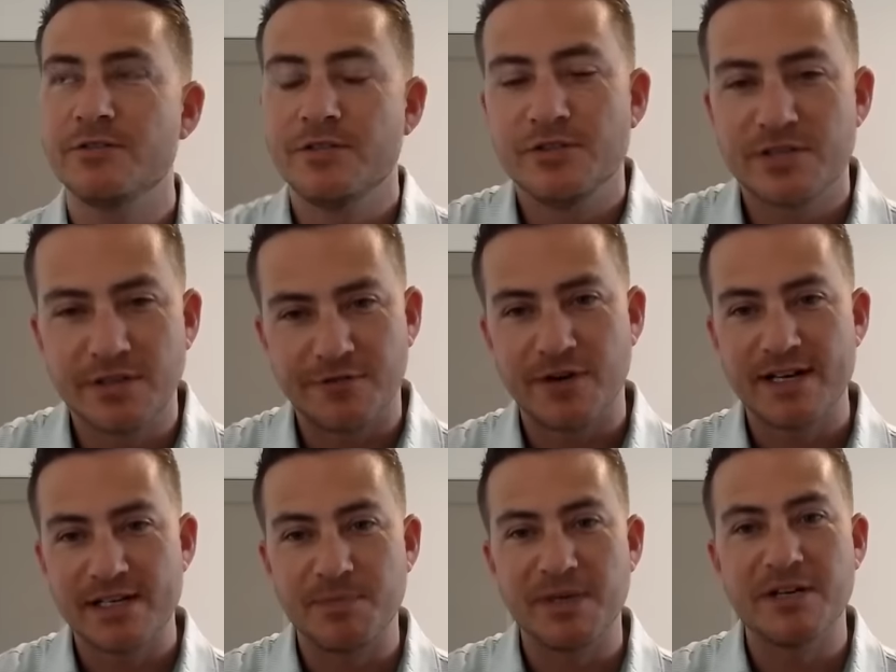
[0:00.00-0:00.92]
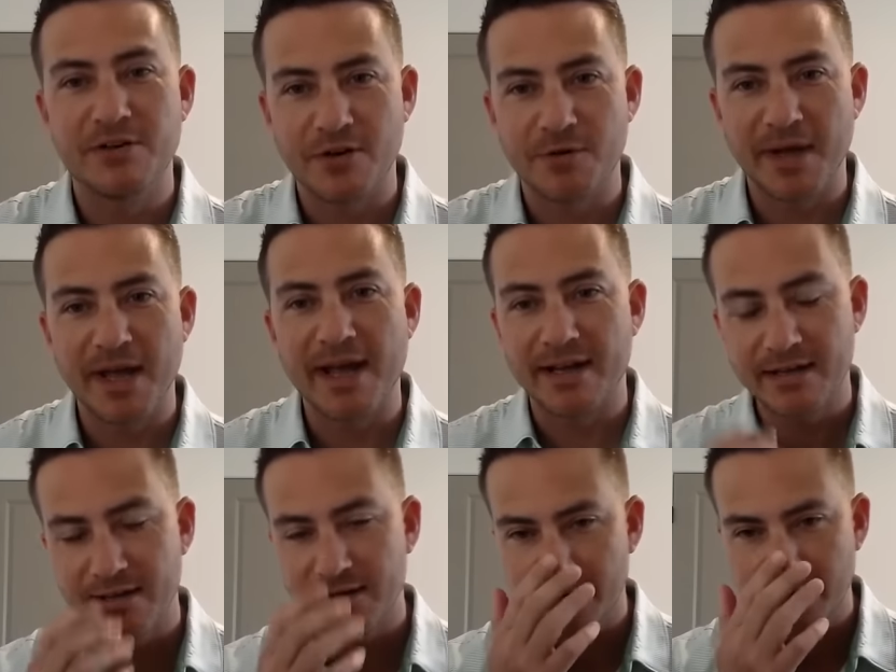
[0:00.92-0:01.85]
used the phrase "be your own
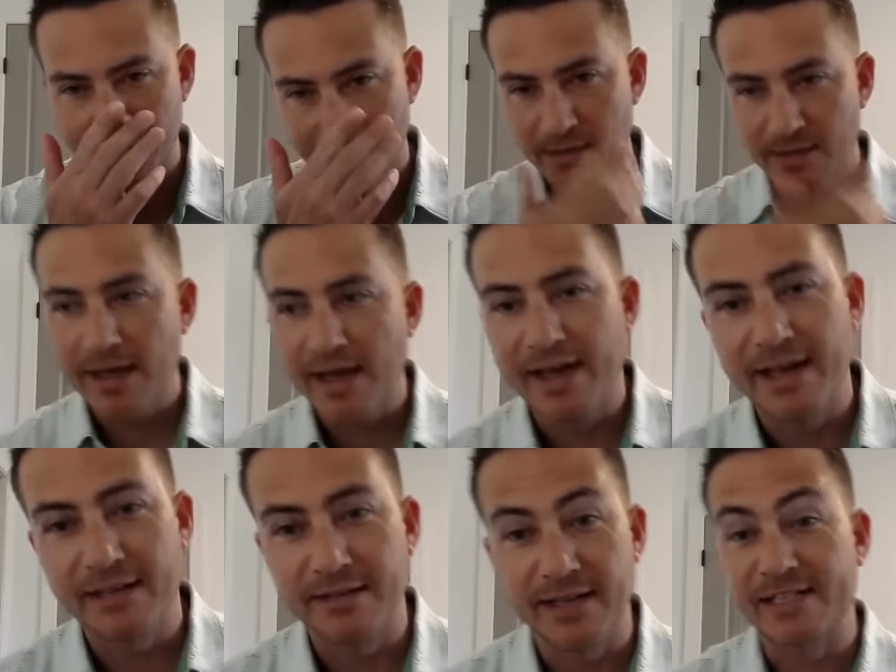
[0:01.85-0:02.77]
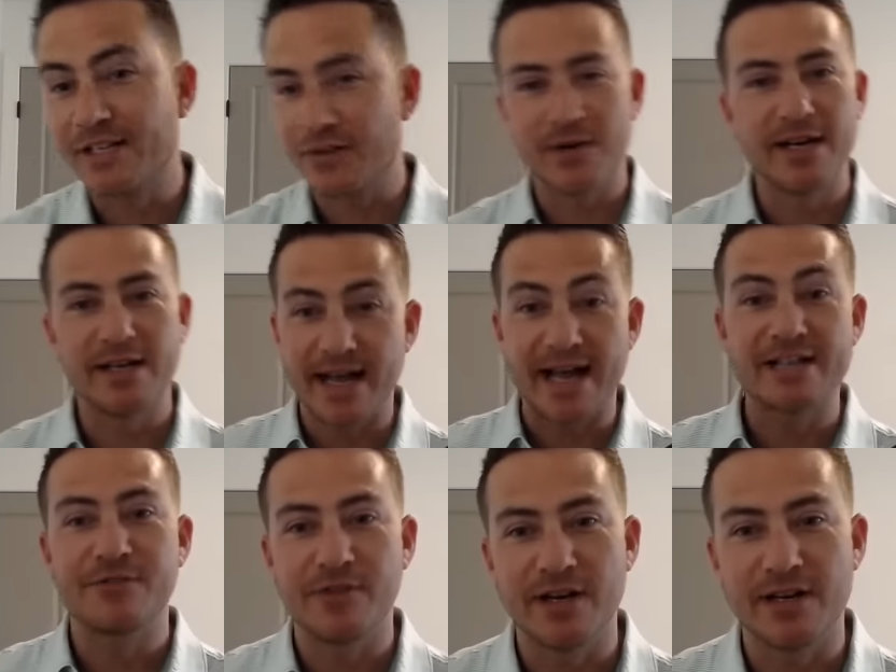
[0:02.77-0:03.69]
bank," and that's a great
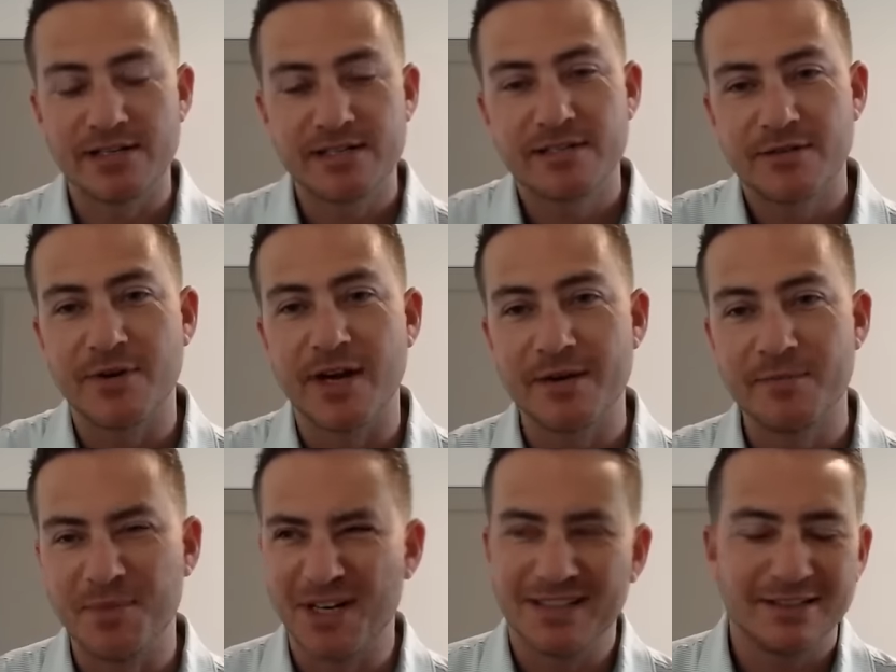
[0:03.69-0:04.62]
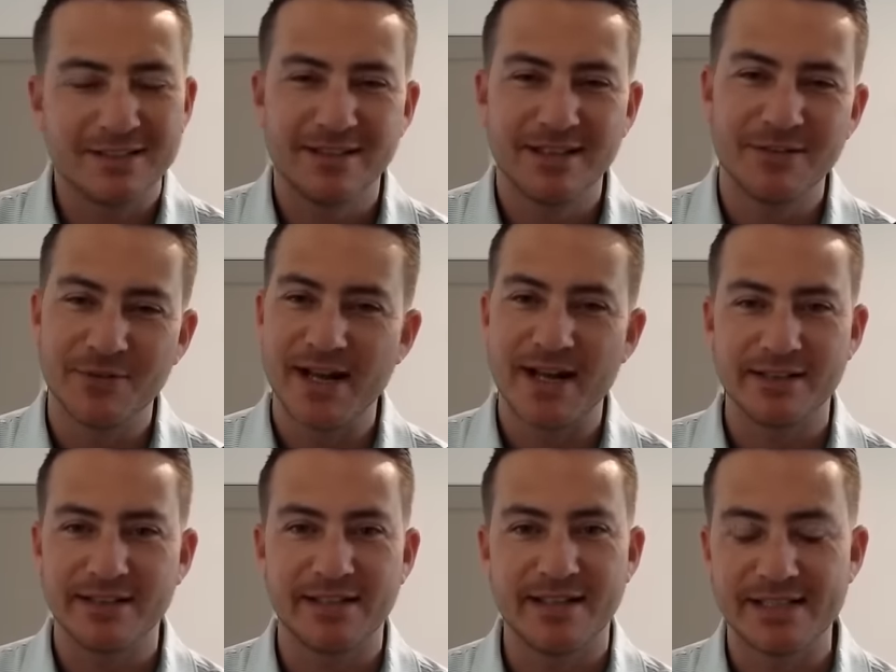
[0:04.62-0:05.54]
catchphrase, right? But in
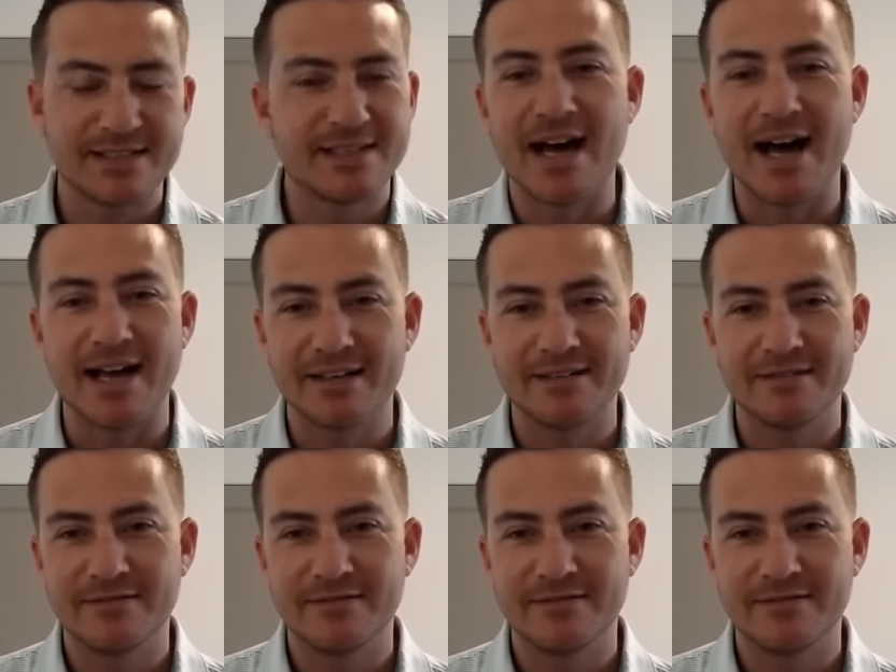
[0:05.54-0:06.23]
reality, that's not